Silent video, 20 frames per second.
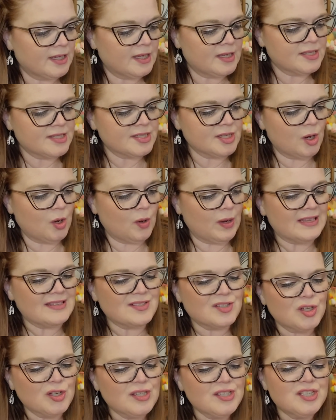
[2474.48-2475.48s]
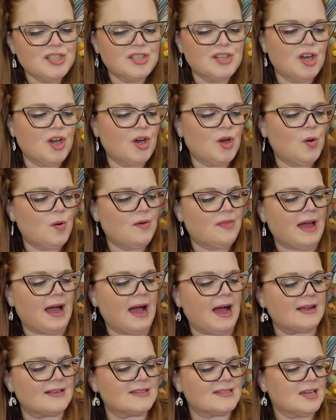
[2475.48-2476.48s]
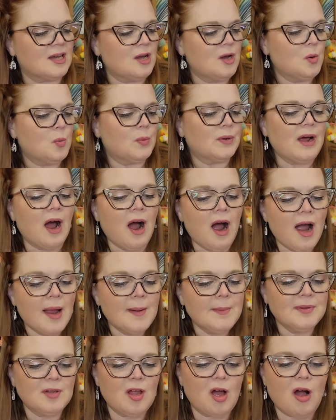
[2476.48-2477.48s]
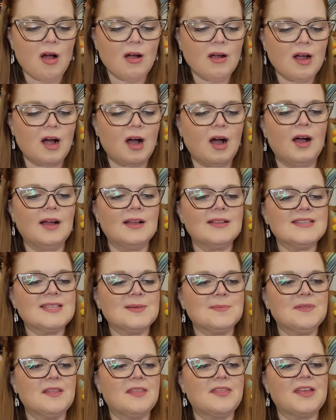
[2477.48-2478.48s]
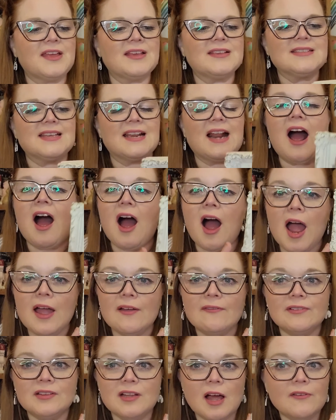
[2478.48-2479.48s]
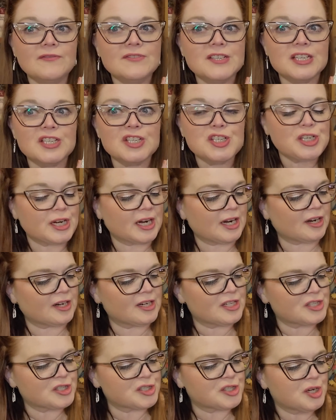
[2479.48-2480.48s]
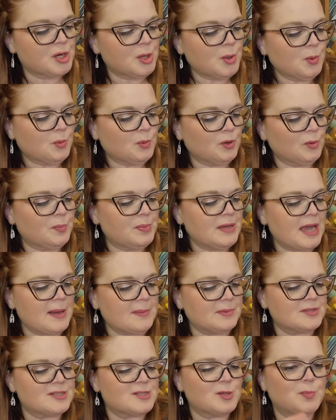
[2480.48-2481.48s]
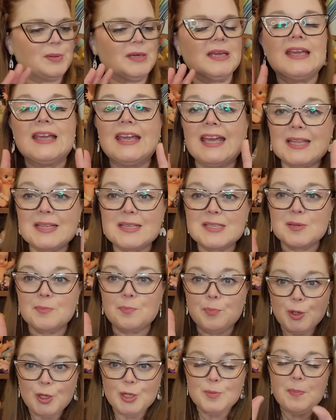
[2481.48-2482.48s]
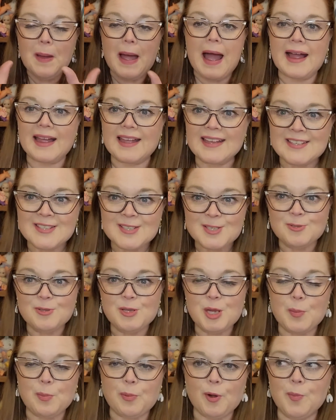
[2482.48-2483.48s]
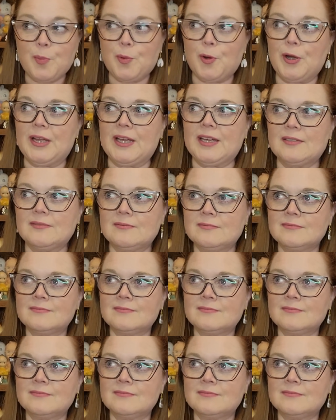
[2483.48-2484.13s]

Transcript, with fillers: So it's good to know that when I'm long gone, some of the things that I've loved and cherished will be able to be get put back into the appropriate